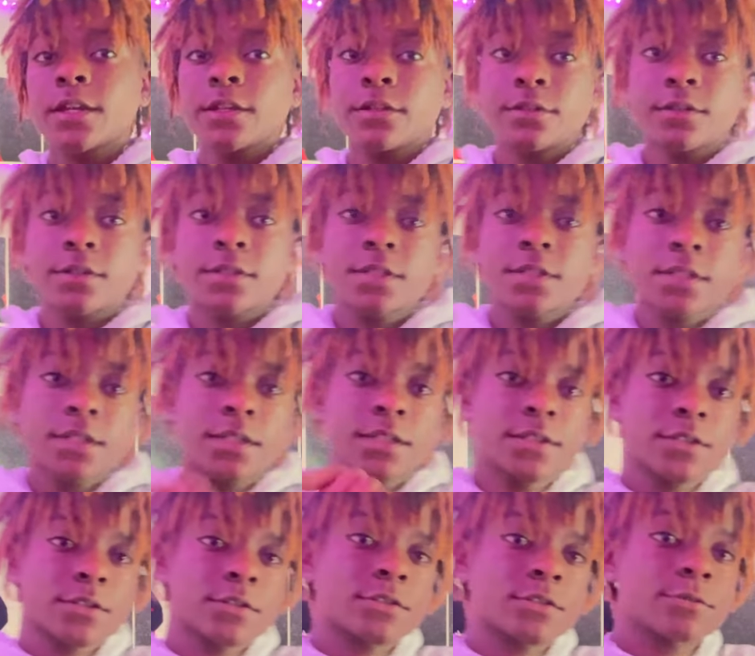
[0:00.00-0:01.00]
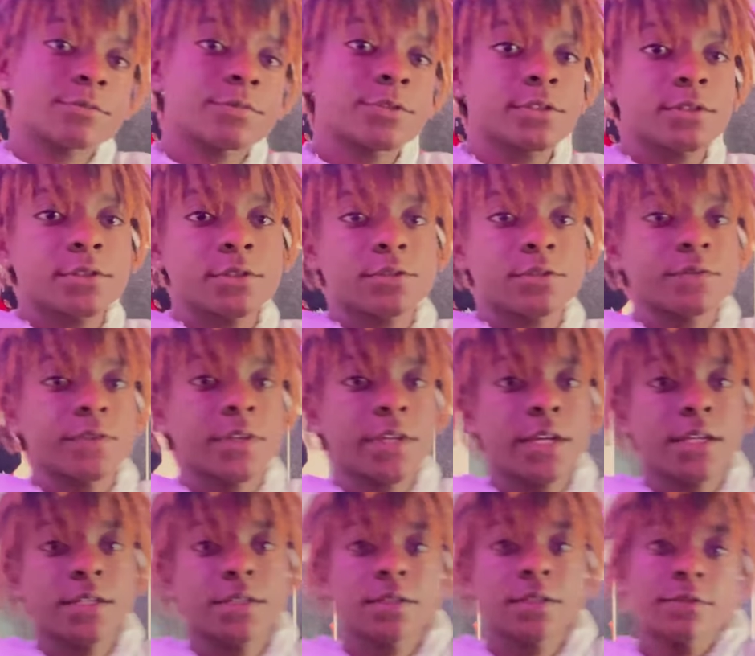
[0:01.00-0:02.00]
you know what I'm saying? Turn on post
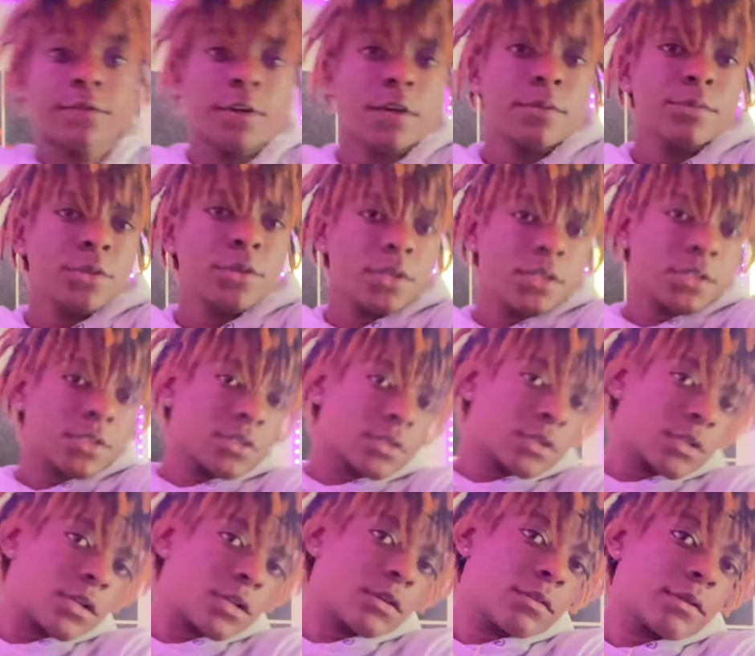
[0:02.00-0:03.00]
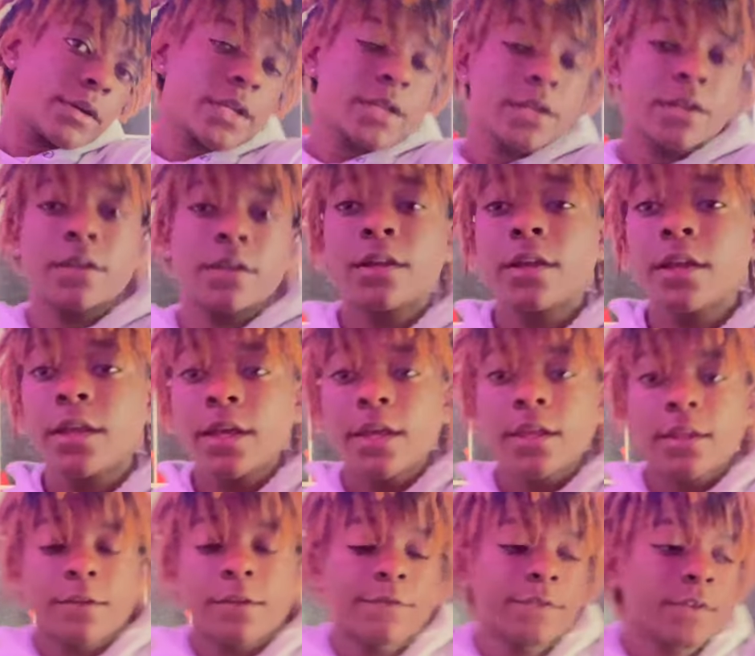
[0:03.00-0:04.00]
notifications. Follow me on Instagram right here.
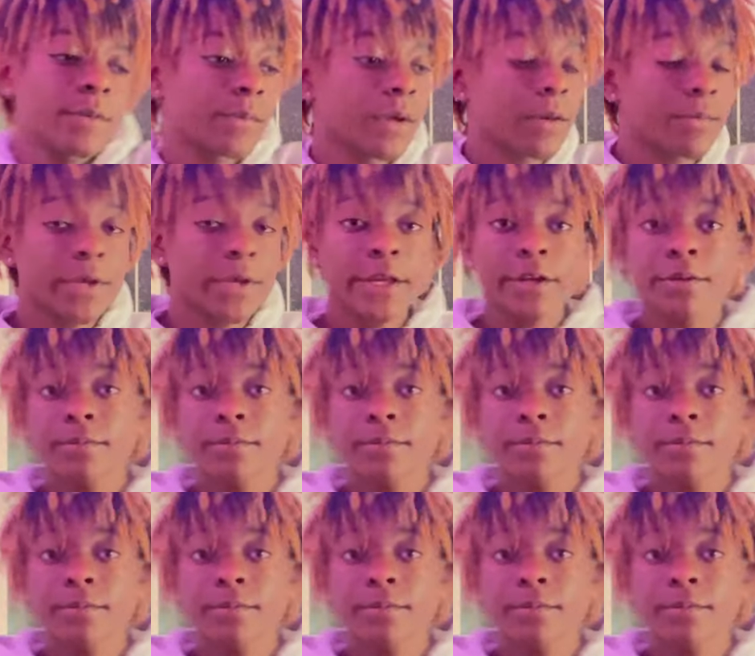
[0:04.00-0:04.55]
You feel me? I'm back